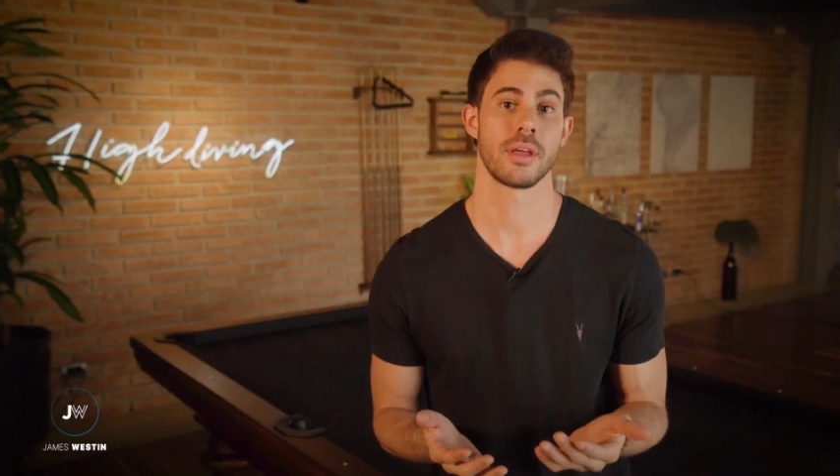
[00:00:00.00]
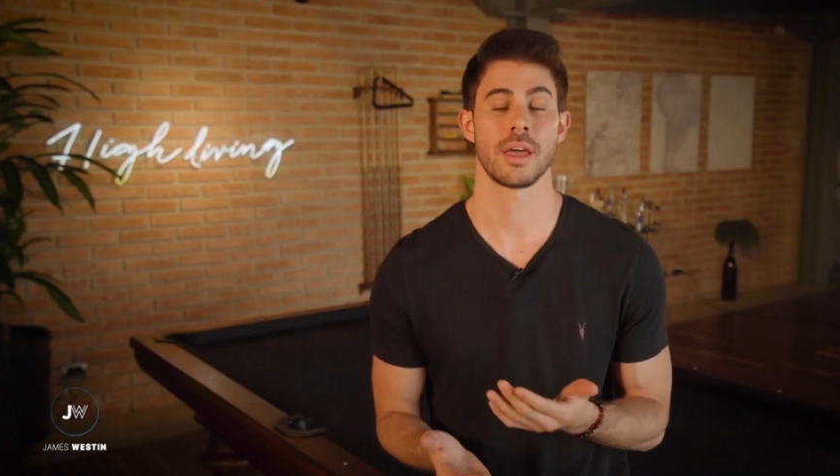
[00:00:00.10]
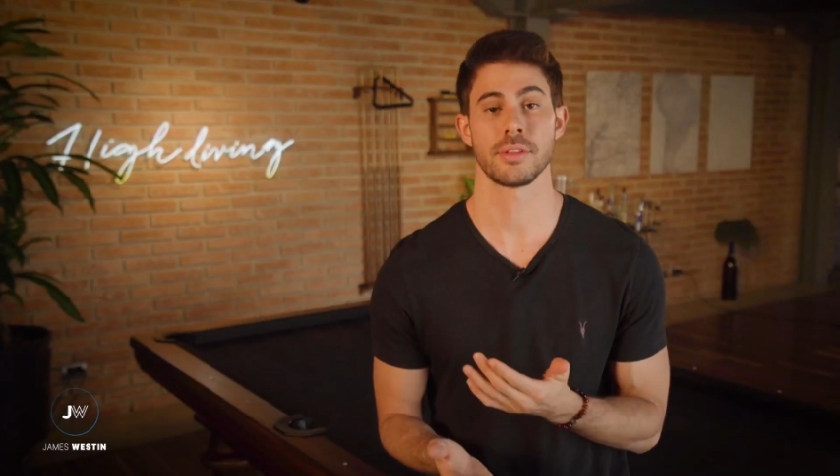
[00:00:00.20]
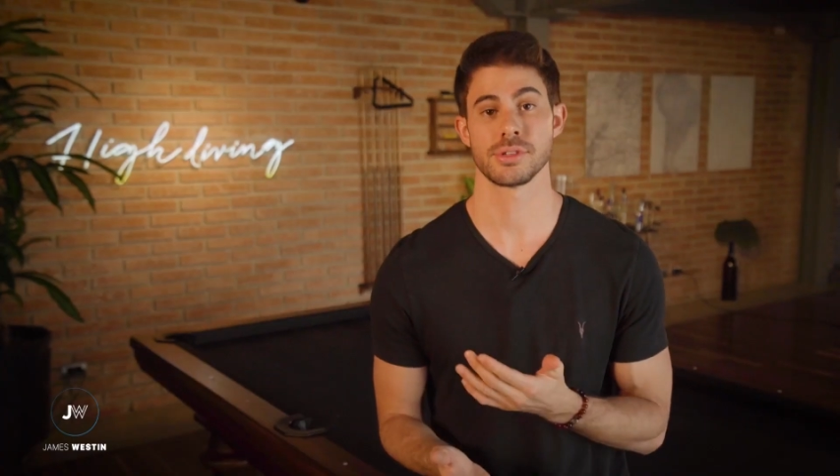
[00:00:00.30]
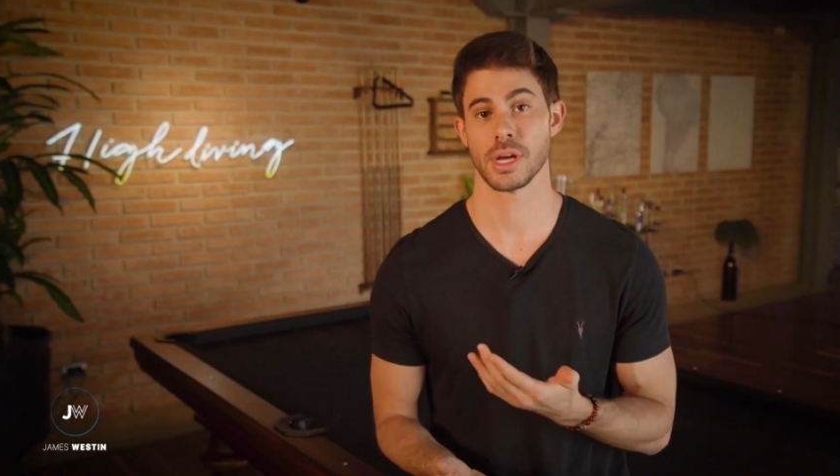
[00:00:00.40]

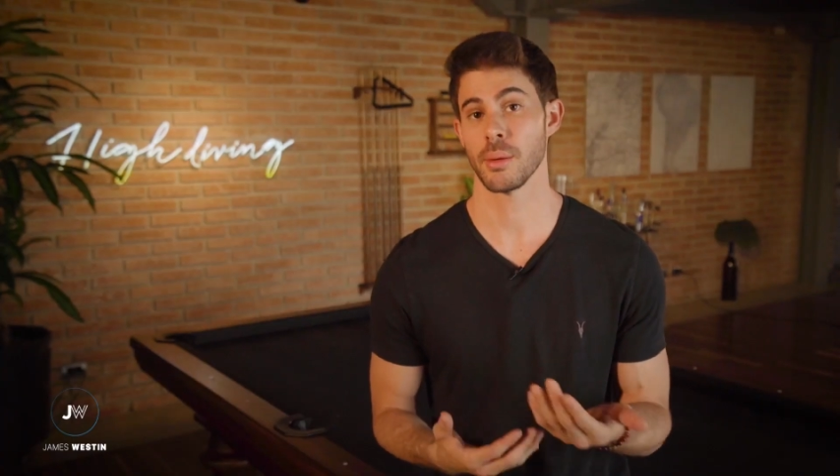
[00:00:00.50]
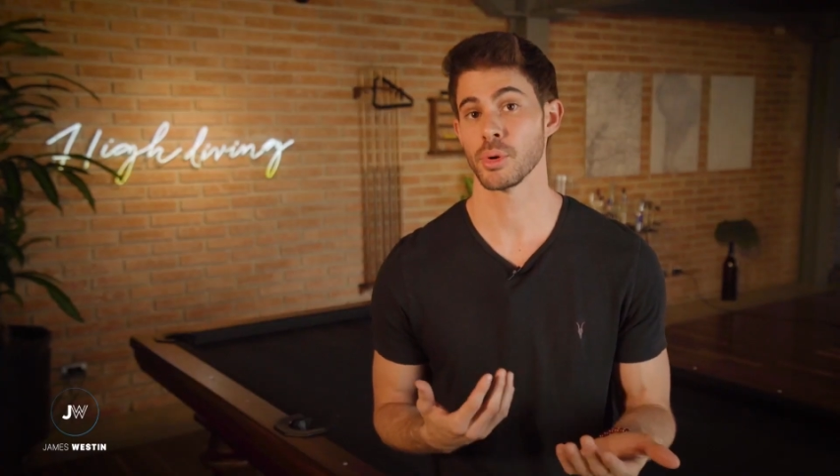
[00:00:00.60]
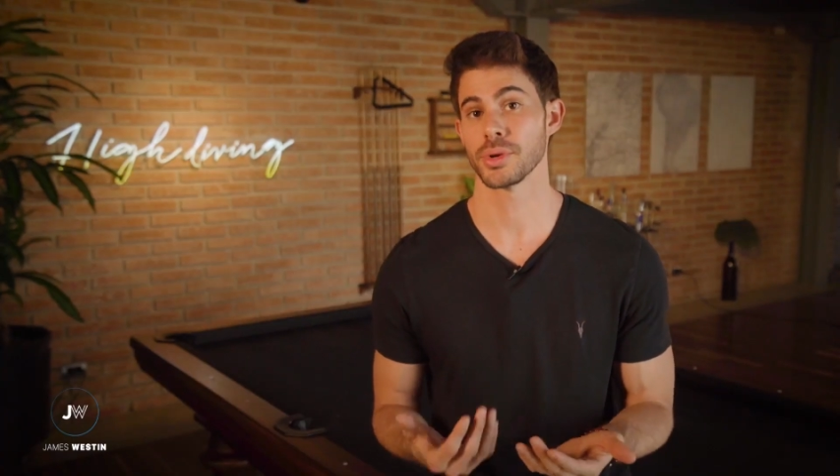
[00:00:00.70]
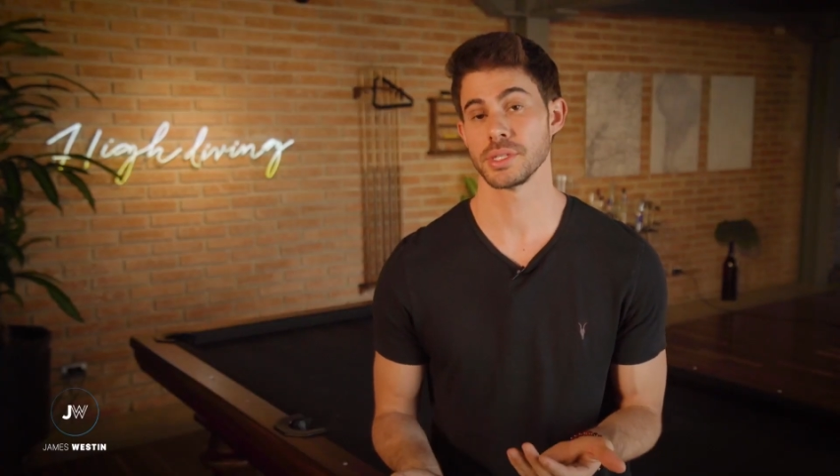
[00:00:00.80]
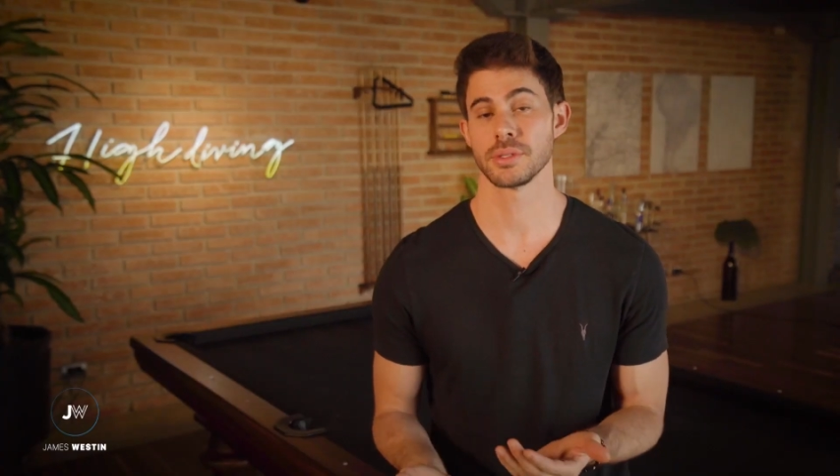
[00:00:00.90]
and there's a couple
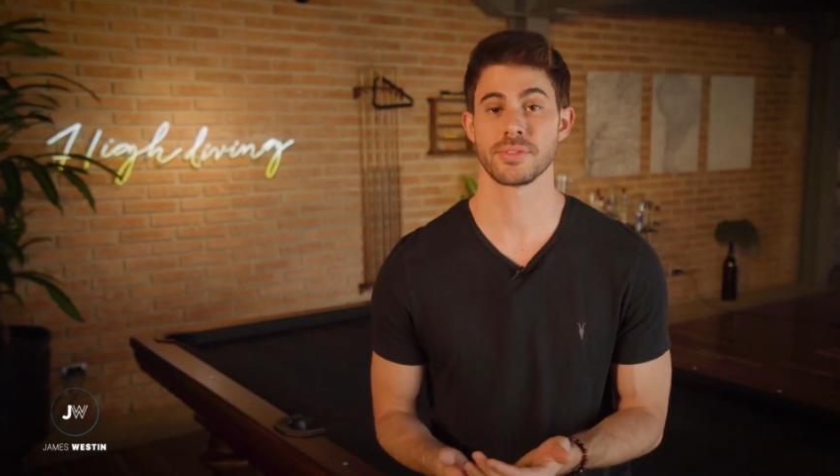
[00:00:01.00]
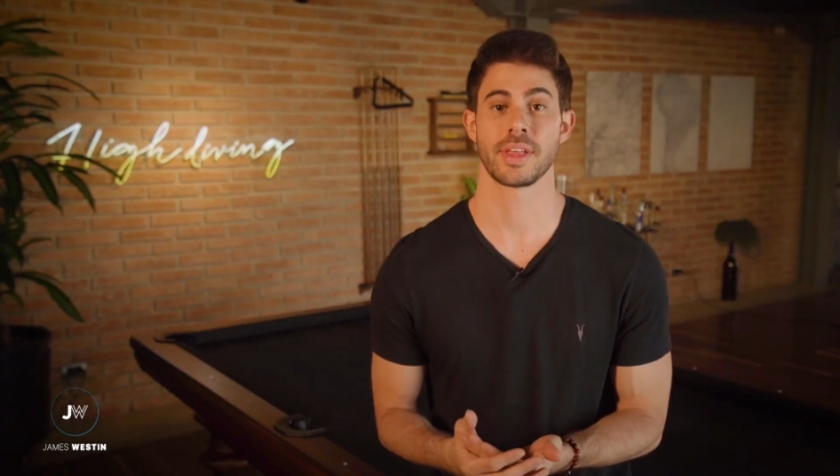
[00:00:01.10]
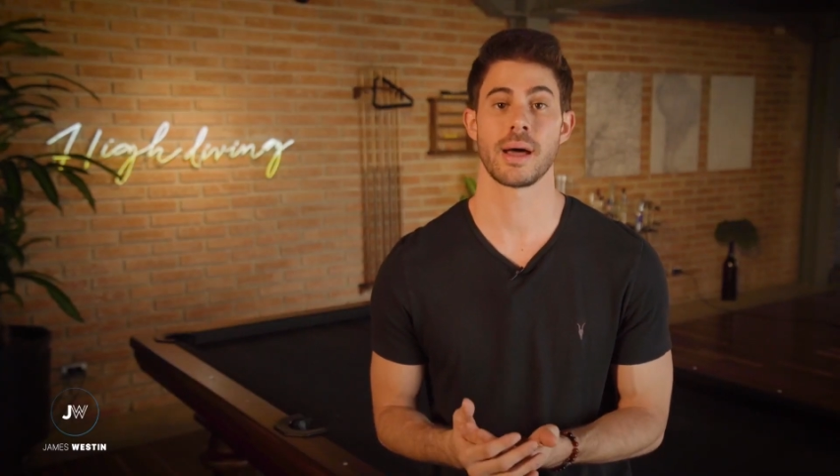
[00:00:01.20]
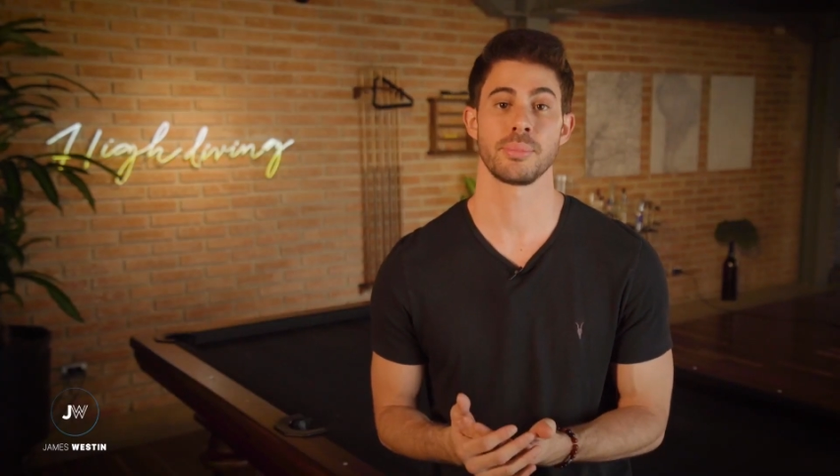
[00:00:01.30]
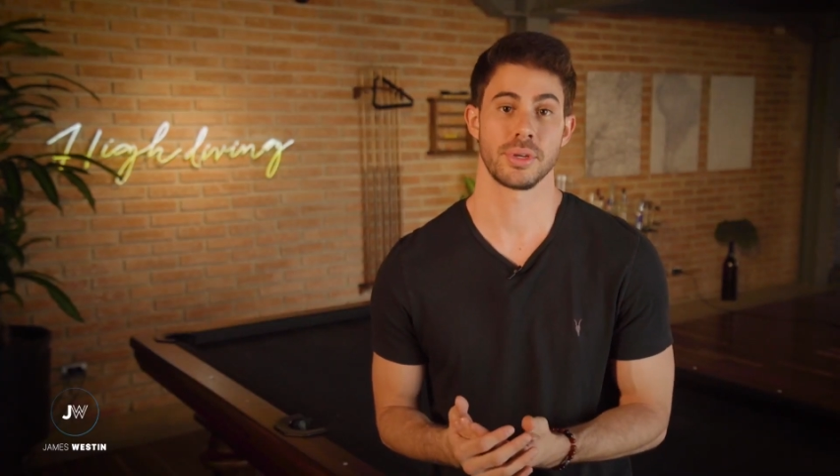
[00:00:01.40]
of reasons for that,